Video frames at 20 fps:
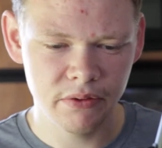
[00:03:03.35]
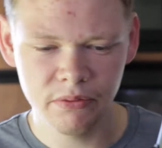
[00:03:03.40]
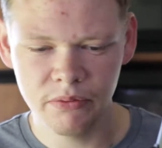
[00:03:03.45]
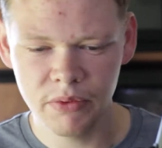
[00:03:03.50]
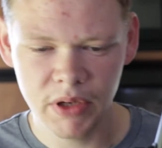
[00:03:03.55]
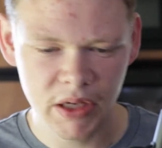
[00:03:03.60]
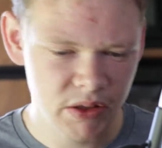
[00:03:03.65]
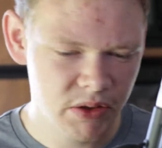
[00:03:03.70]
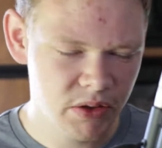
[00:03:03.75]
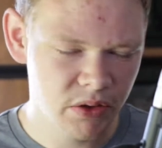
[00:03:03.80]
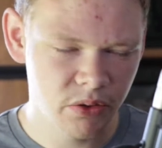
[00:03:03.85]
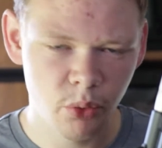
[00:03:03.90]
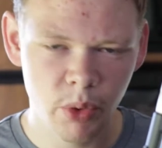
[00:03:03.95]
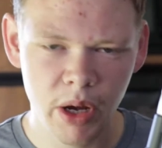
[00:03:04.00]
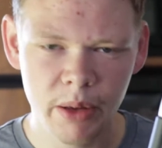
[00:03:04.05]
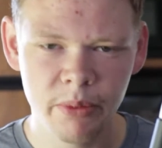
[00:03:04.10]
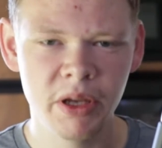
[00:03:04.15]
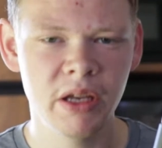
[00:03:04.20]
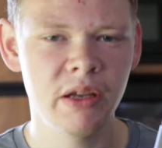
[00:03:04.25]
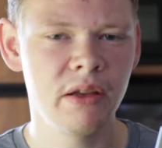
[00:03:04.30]
into the
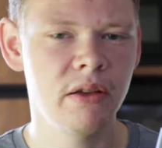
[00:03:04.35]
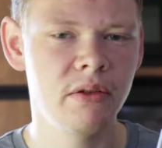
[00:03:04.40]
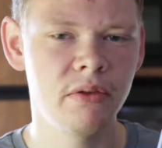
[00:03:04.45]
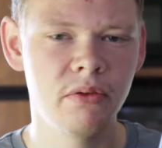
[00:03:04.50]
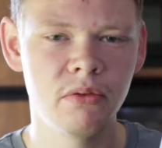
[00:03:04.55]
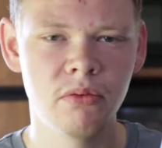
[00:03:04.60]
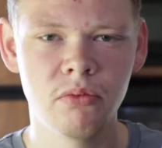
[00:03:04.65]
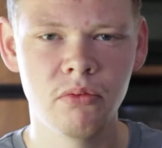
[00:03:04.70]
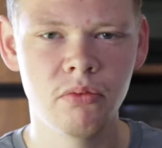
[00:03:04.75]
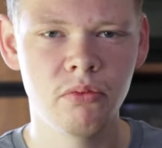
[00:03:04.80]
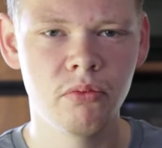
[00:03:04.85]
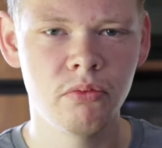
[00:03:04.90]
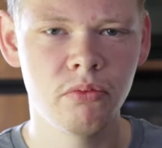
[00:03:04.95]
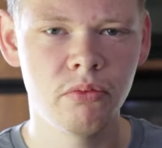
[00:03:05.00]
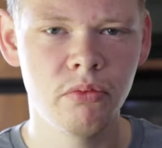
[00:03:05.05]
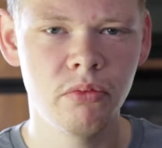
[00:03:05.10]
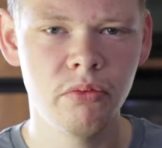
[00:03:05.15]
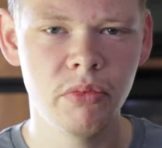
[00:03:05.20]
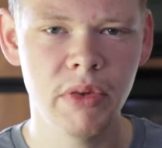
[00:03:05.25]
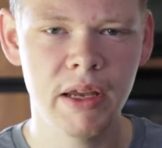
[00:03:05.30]
webbing
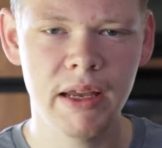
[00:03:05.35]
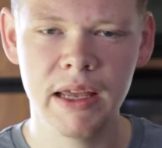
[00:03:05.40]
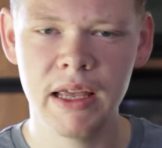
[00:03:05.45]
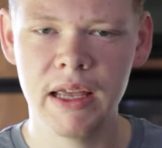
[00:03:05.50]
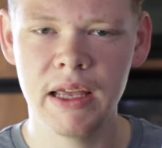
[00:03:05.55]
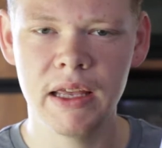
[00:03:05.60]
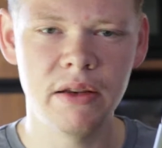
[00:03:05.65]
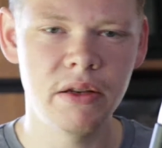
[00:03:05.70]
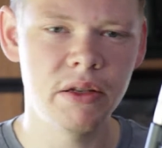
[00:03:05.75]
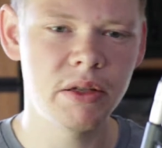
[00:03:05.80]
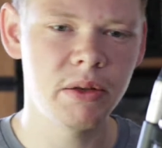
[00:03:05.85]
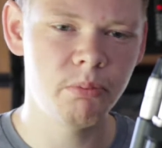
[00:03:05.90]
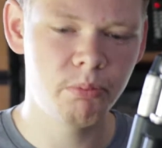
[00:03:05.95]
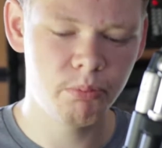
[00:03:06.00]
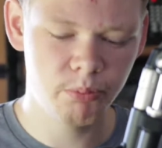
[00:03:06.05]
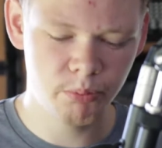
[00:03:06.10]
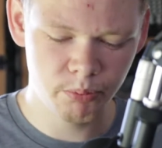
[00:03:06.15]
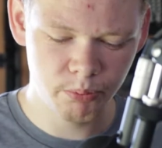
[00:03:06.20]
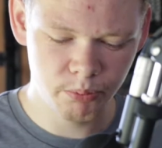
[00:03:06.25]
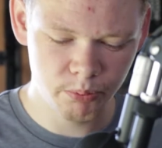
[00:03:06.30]
and
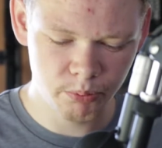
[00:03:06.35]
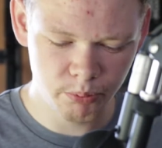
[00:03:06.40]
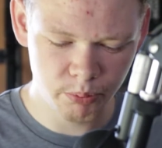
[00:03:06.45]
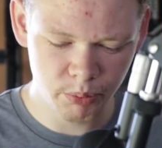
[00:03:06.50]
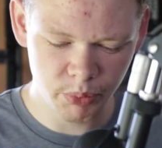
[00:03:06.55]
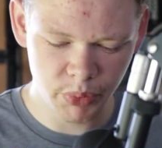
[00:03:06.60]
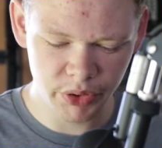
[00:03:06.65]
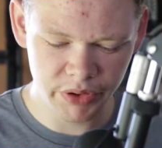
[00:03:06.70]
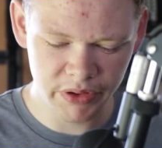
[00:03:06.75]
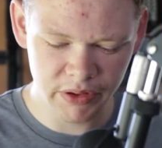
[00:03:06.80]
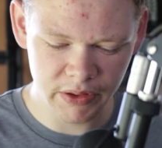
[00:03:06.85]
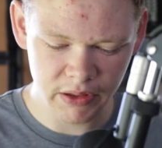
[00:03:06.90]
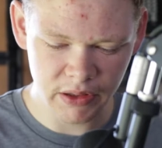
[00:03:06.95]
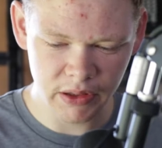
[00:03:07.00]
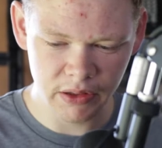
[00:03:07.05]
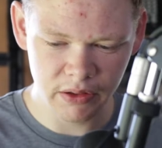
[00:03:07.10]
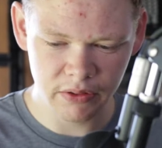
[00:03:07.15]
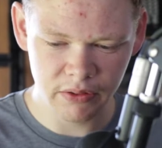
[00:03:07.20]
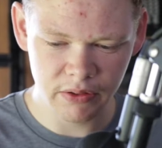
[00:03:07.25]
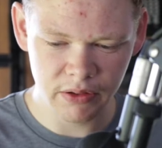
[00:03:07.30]
put
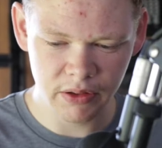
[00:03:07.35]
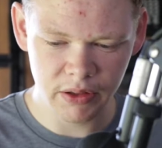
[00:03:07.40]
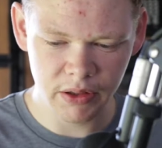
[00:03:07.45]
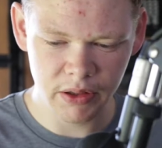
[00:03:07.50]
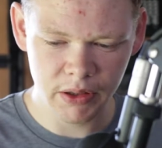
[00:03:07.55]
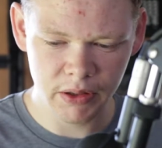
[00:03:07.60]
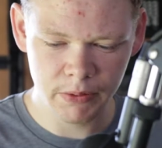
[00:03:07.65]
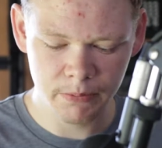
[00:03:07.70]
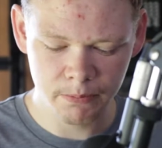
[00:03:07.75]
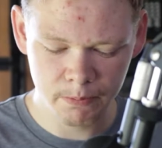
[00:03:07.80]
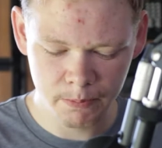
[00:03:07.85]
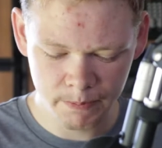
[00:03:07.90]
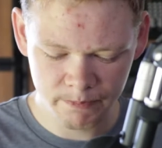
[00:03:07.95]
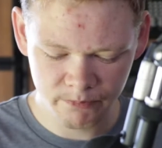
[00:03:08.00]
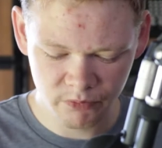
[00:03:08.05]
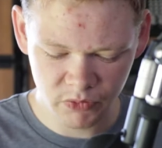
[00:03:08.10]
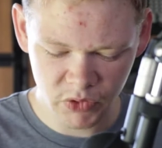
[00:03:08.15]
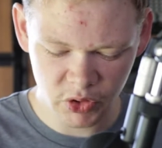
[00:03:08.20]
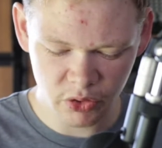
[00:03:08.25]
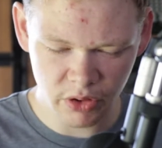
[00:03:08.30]
the
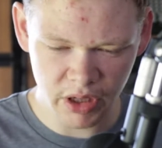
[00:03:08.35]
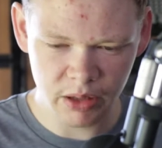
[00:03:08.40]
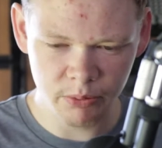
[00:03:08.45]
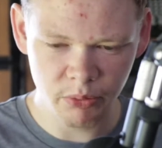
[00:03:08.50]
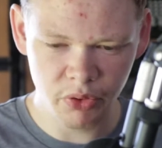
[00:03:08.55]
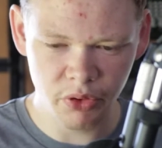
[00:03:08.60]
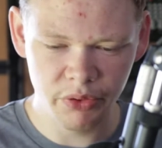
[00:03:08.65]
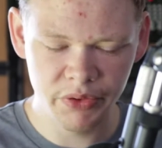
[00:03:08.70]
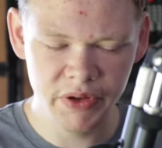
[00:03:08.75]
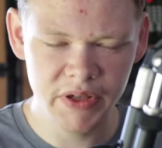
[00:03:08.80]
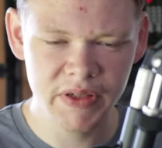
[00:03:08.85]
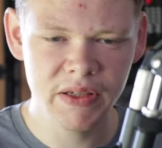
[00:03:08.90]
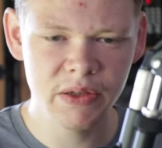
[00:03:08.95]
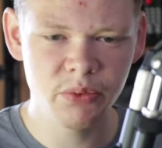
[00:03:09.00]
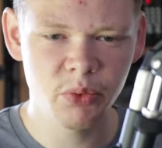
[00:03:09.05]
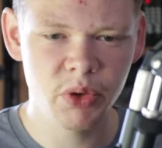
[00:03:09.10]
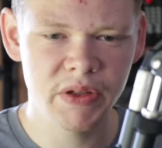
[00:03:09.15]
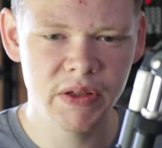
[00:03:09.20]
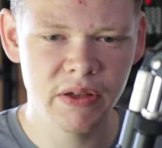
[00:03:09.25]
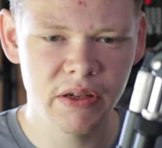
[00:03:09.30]
trekking pole. This is
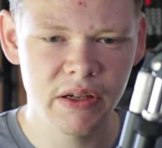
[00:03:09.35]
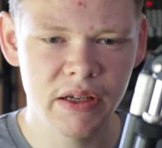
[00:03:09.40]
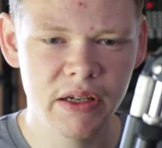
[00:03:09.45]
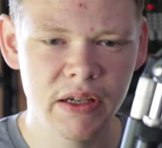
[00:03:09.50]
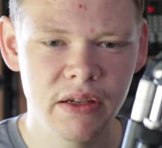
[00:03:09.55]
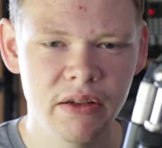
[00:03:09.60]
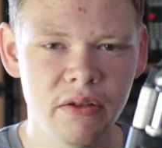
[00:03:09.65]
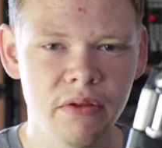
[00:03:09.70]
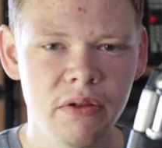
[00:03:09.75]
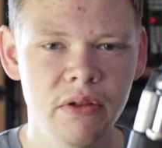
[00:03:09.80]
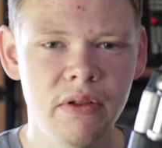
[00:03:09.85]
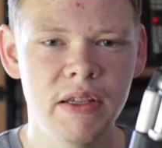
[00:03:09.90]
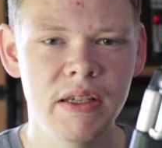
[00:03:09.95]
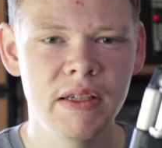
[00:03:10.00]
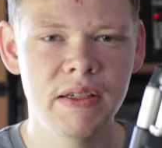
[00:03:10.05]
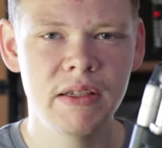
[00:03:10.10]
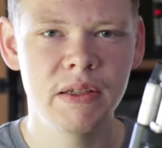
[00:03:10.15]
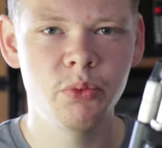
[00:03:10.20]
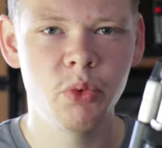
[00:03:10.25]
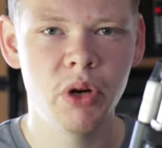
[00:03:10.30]
what
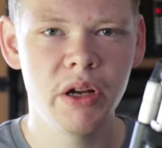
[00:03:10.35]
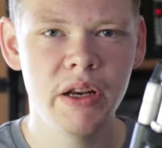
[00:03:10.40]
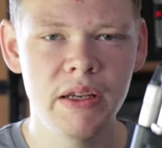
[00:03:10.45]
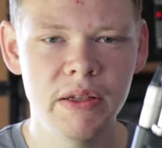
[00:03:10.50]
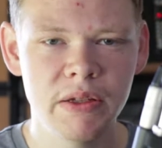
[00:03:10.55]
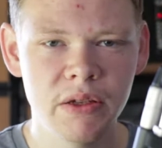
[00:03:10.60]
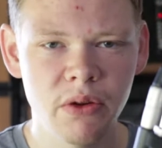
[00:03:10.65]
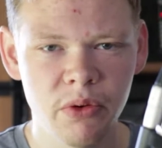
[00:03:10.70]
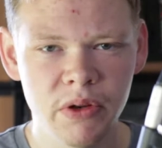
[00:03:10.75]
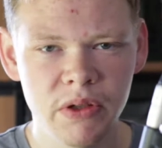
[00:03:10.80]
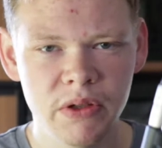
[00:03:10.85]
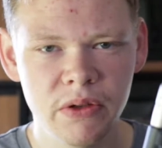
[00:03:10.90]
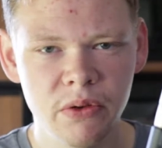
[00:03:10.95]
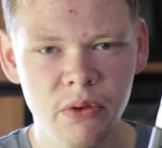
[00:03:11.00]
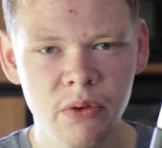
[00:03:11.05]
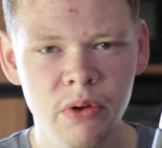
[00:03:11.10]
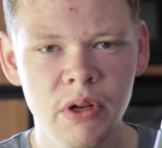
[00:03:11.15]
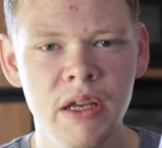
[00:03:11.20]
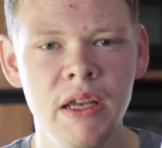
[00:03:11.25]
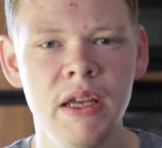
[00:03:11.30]
is going
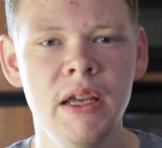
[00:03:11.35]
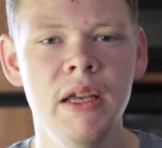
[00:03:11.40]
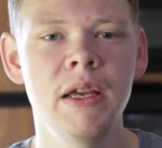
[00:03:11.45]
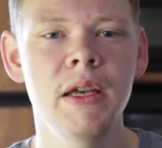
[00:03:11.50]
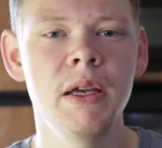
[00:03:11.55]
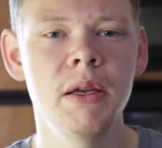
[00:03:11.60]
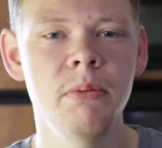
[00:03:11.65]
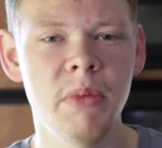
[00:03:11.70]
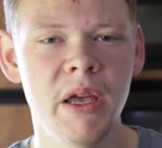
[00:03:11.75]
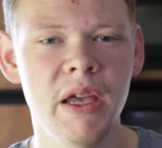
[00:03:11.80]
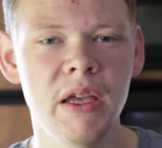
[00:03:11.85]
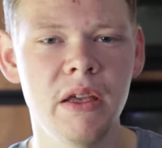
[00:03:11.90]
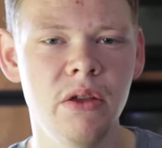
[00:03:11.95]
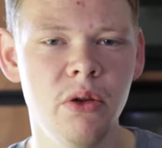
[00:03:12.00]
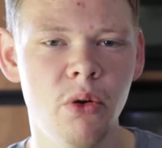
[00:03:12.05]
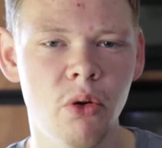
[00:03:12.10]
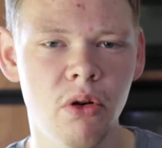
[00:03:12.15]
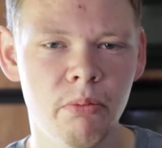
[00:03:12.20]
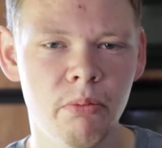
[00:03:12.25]
to make your